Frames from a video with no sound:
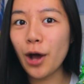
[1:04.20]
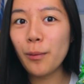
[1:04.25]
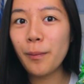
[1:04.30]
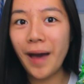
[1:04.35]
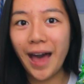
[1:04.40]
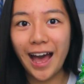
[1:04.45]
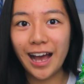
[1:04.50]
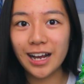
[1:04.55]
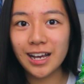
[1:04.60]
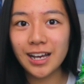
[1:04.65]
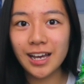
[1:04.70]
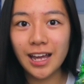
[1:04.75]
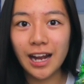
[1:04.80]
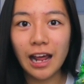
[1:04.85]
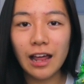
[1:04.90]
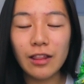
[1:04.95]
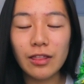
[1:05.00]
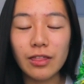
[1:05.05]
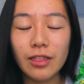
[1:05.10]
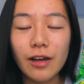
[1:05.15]
alpaca, and
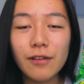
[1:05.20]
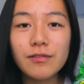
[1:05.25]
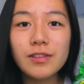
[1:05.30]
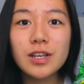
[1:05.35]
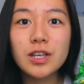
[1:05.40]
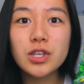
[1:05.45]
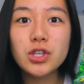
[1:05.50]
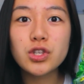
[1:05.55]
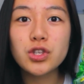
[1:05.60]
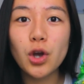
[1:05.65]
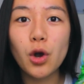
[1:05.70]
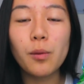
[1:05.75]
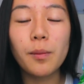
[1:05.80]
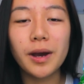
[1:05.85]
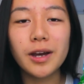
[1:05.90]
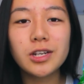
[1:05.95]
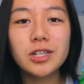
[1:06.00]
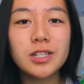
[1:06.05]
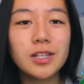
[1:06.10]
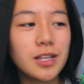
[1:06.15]
I love these so
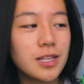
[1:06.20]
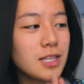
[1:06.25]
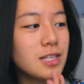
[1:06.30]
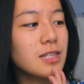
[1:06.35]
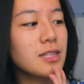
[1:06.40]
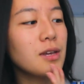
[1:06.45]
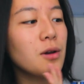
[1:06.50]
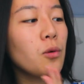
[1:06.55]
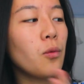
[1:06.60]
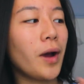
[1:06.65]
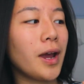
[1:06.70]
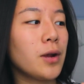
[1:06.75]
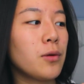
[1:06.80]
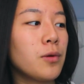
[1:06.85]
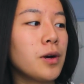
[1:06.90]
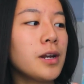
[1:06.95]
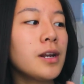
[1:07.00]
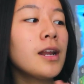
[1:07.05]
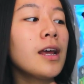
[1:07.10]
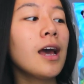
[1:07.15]
much. This is the white
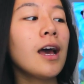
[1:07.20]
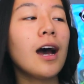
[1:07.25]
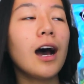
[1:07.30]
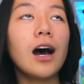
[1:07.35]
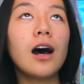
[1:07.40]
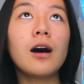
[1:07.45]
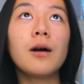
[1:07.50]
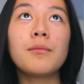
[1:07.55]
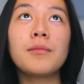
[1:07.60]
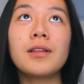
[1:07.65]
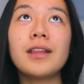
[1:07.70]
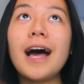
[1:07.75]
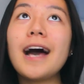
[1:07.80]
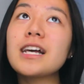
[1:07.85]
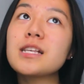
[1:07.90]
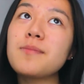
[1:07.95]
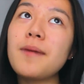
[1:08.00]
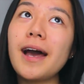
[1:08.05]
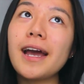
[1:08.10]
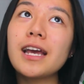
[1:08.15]
one. The
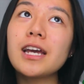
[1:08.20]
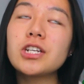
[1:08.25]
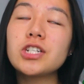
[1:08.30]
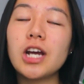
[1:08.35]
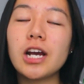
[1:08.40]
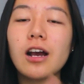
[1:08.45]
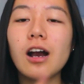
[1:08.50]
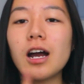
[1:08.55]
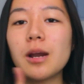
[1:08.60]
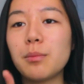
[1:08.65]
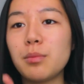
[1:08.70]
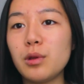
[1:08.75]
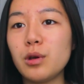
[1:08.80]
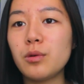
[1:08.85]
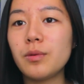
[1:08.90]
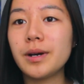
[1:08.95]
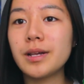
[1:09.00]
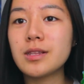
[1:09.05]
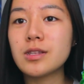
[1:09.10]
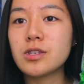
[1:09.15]
last package I got a
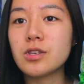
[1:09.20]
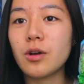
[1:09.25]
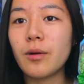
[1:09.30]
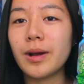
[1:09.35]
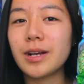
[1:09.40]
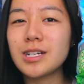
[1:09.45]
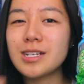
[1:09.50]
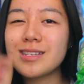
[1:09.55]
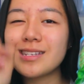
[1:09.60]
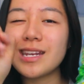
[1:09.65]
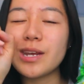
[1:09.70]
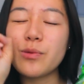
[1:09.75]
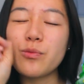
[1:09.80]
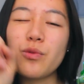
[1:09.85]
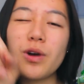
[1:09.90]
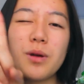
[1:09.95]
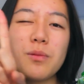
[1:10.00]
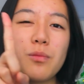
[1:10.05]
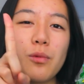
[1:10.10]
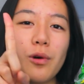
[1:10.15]
blue one, so I just need
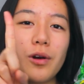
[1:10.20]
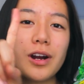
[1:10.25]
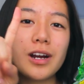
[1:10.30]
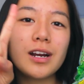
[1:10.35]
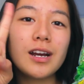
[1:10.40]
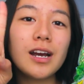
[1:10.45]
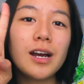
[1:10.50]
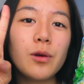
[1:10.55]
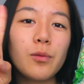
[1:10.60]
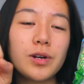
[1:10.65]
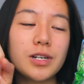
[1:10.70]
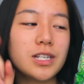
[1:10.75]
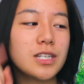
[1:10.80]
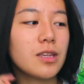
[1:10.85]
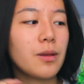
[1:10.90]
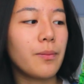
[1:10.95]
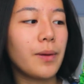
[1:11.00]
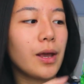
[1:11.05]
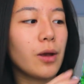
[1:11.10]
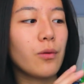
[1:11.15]
one more, which is
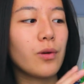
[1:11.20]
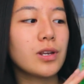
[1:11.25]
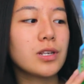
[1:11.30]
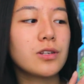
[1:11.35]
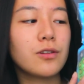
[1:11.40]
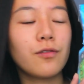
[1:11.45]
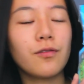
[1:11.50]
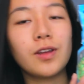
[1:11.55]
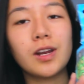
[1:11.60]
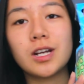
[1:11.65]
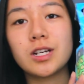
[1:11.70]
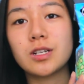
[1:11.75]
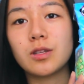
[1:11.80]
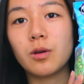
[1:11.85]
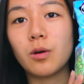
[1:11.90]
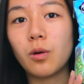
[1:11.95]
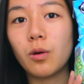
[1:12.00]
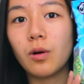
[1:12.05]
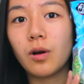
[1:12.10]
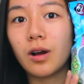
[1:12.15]
the pink one, to finish the
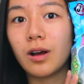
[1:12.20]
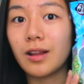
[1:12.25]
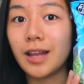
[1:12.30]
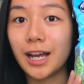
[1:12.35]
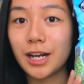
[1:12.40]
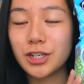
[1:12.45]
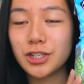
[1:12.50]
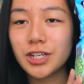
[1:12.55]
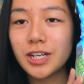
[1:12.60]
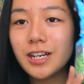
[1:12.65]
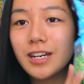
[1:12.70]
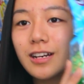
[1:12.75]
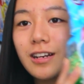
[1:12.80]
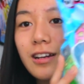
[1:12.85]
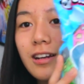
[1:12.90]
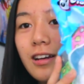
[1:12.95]
whole collection.